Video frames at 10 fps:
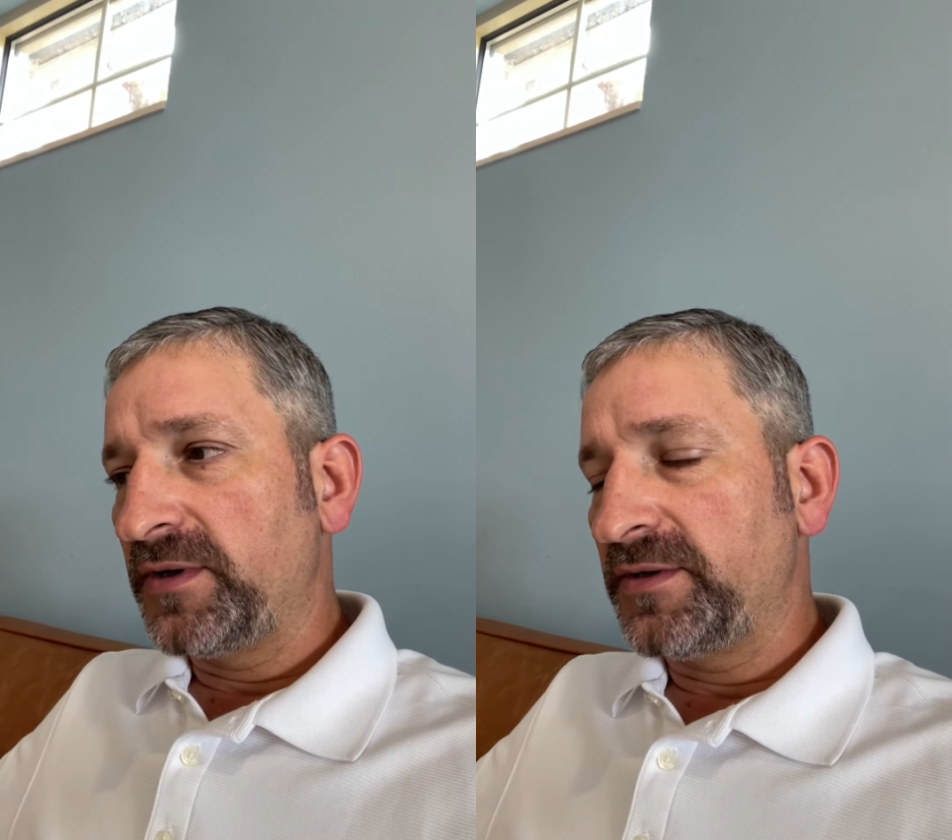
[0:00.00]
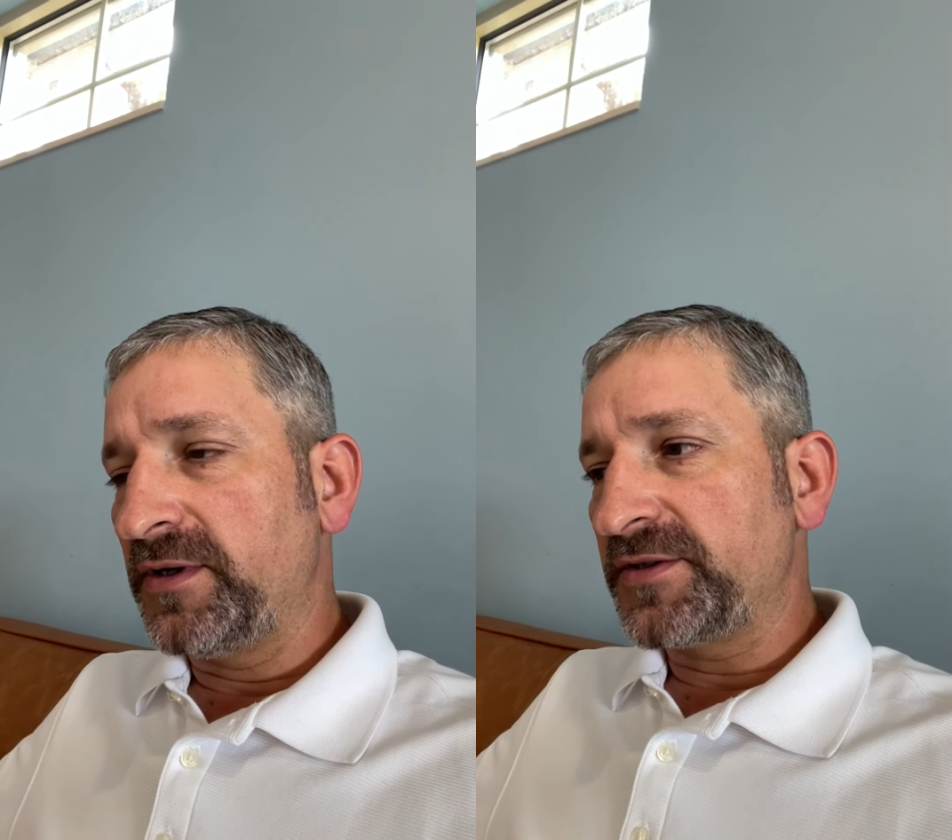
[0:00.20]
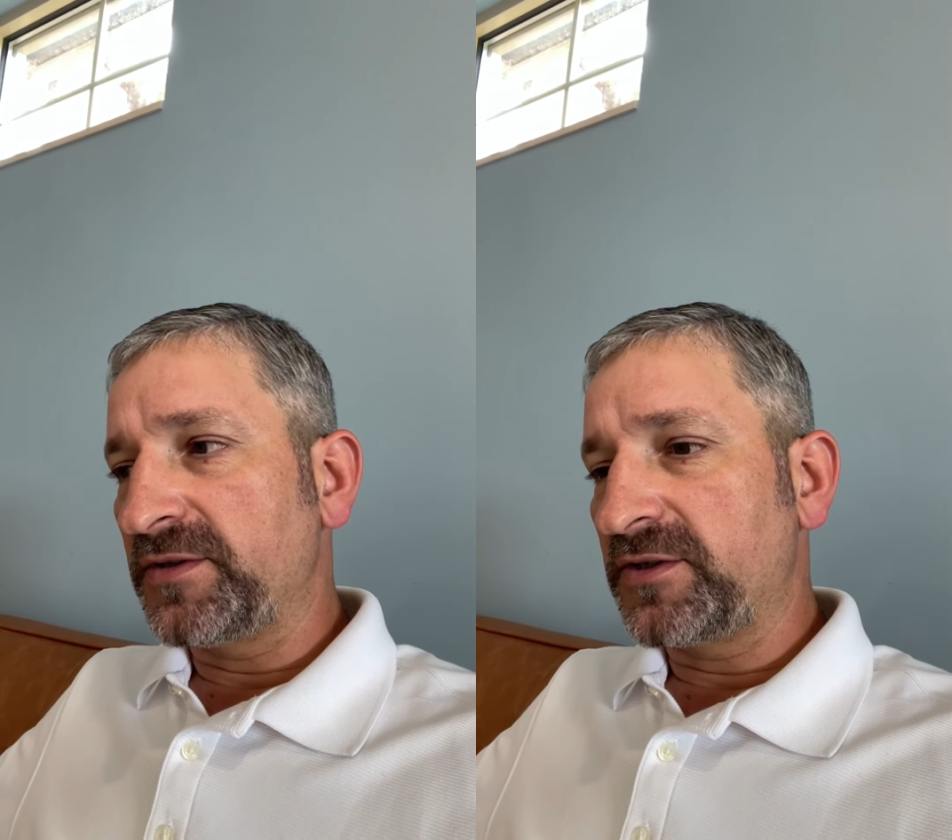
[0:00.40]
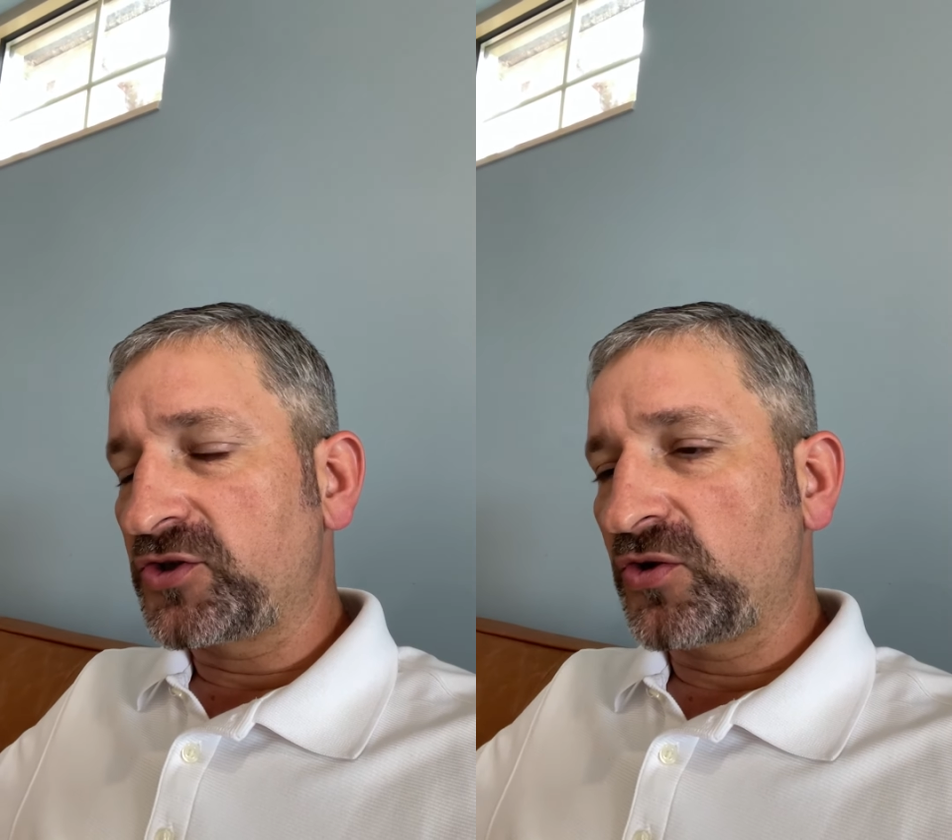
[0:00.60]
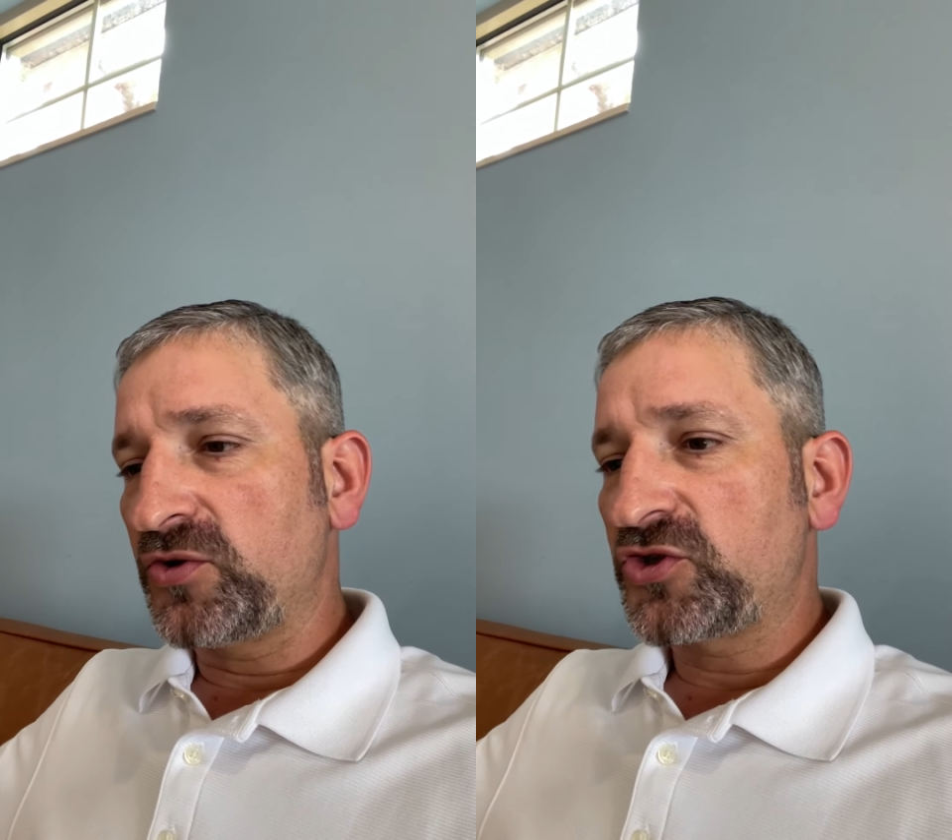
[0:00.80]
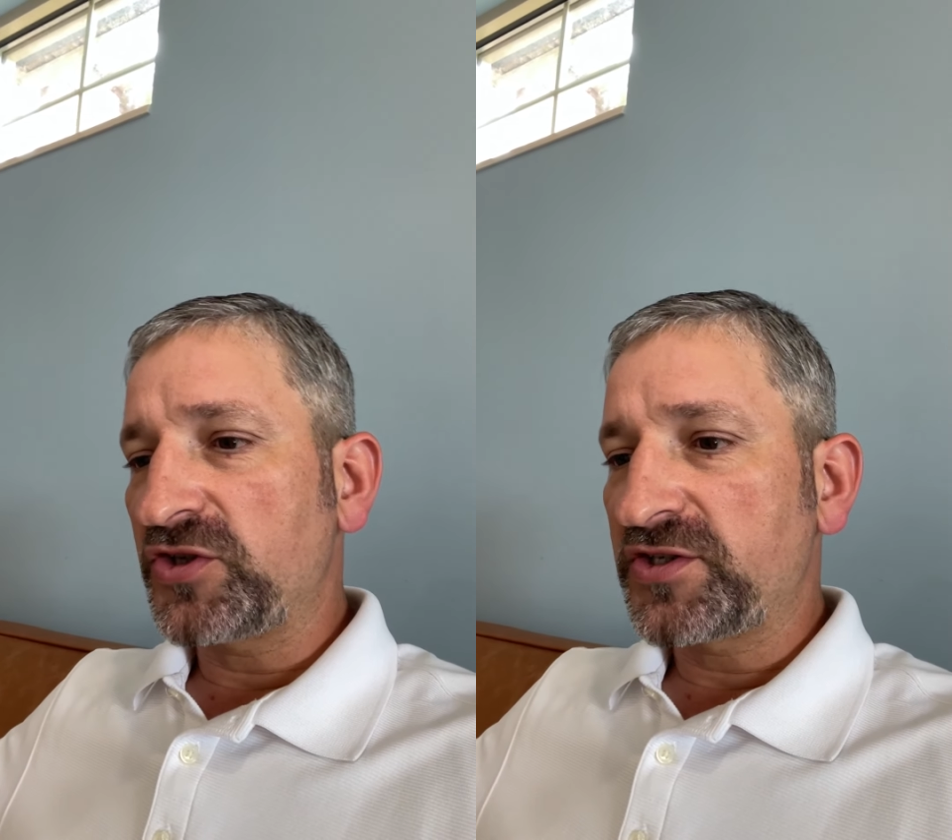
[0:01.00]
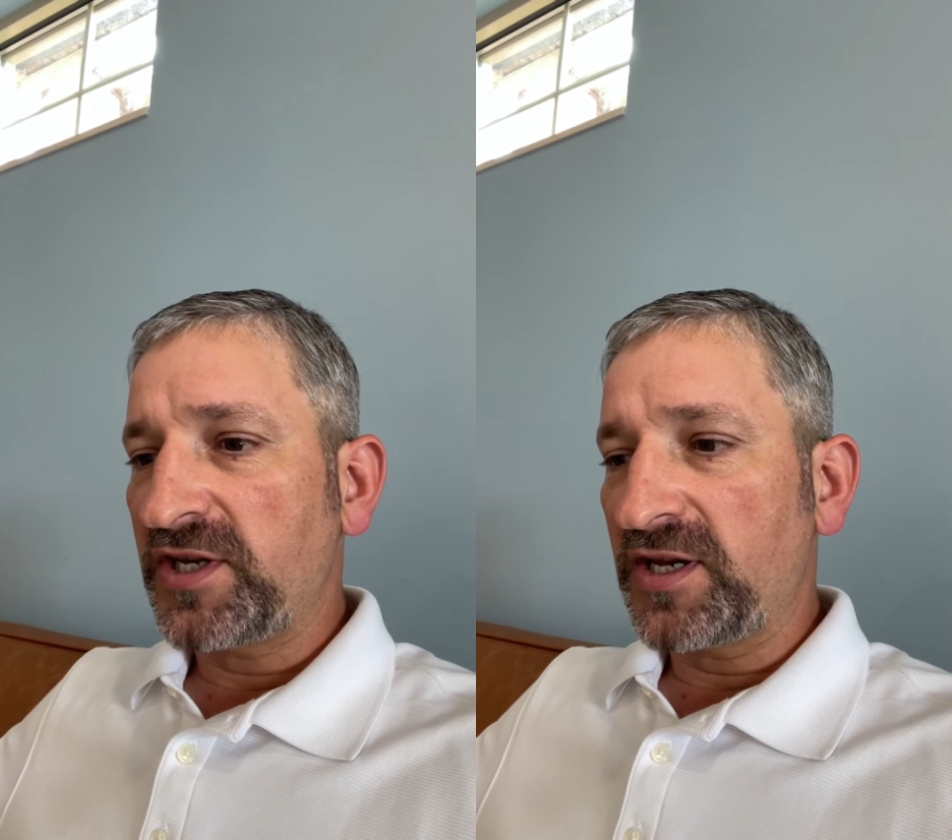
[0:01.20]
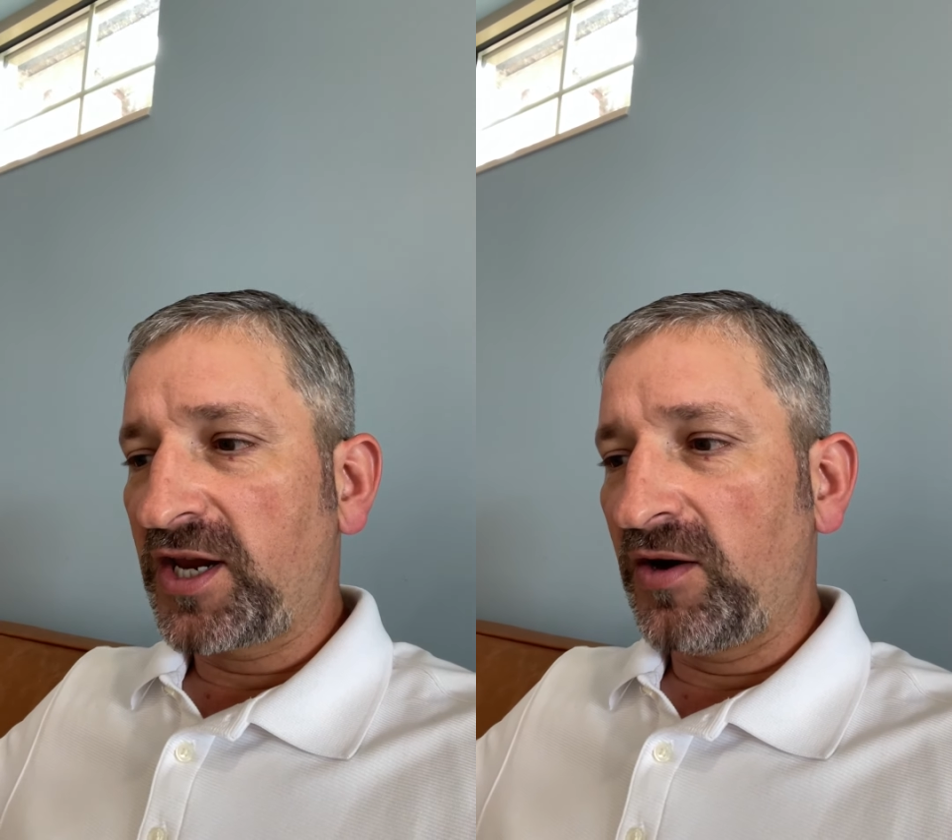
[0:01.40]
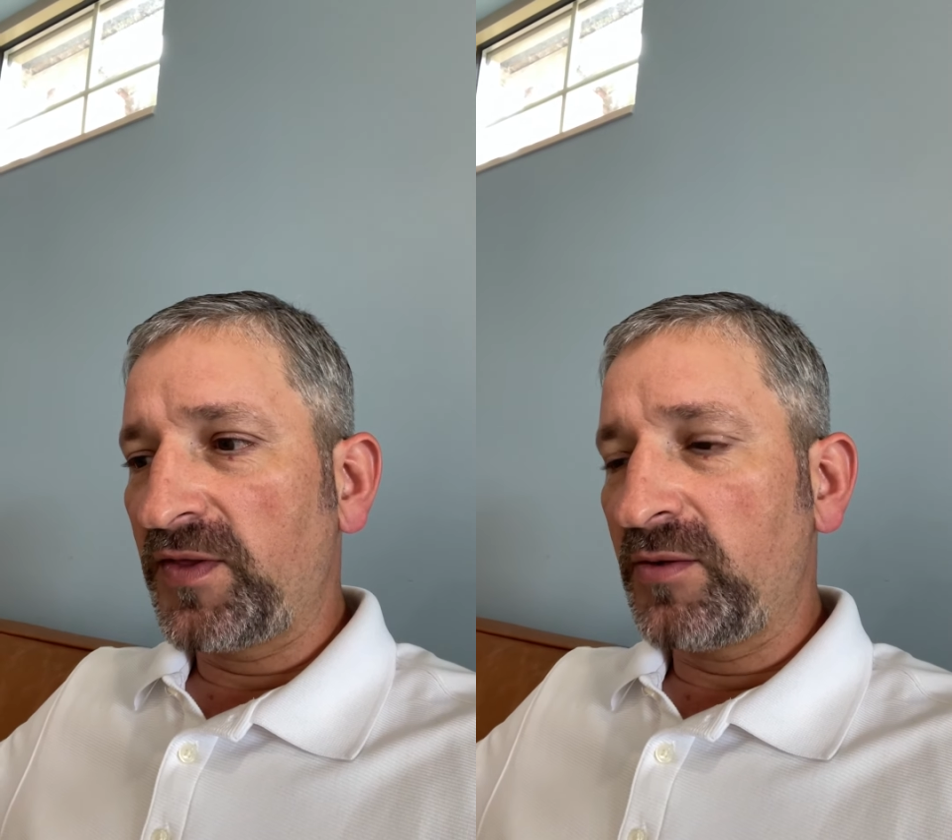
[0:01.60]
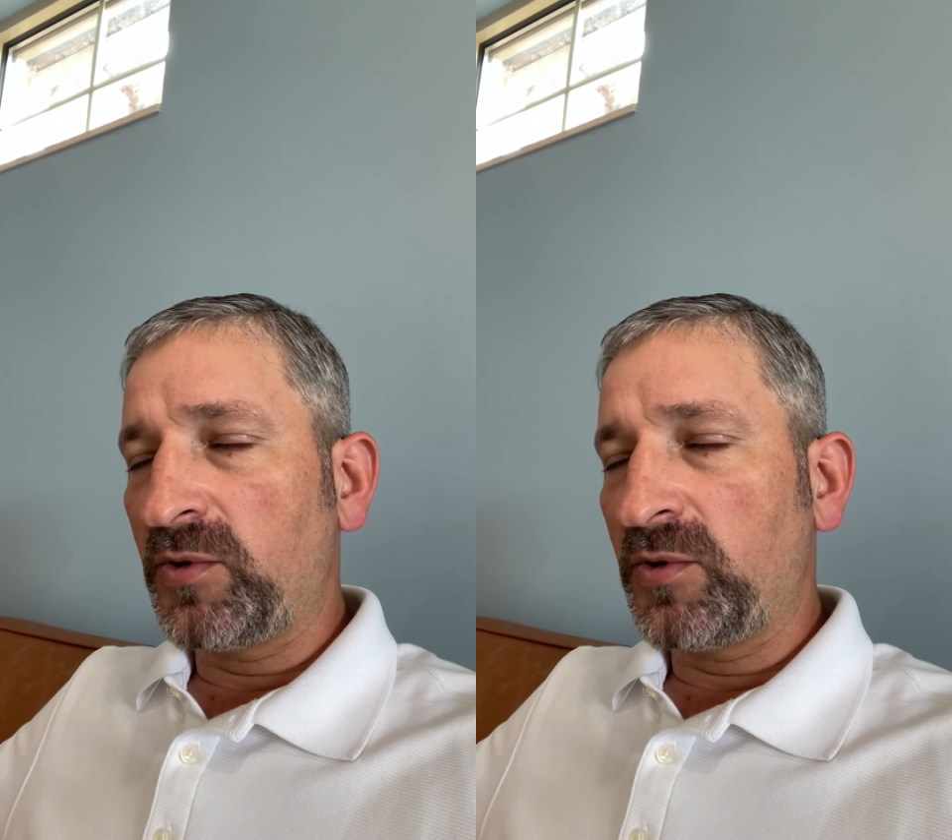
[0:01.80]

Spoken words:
Doesn't the church just take care of that?